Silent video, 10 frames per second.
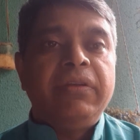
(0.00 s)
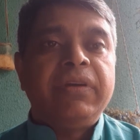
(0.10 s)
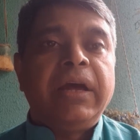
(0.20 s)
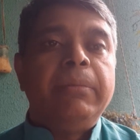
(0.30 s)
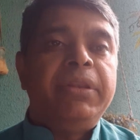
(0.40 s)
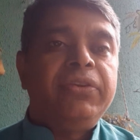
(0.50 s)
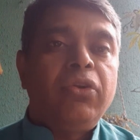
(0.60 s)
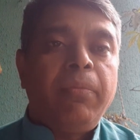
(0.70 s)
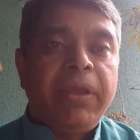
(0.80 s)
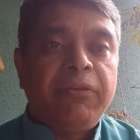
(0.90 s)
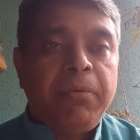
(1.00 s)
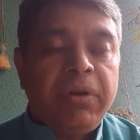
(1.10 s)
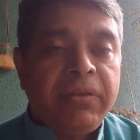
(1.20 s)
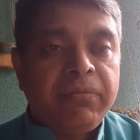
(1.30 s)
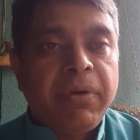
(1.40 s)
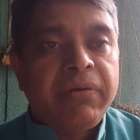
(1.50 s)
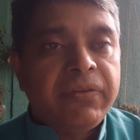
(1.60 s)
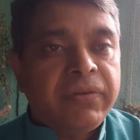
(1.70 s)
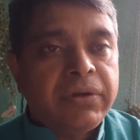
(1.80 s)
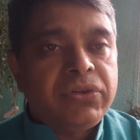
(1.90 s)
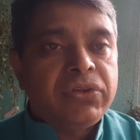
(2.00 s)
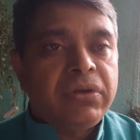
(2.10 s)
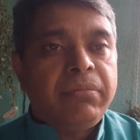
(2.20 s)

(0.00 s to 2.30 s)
is a culmination of my experience, my research,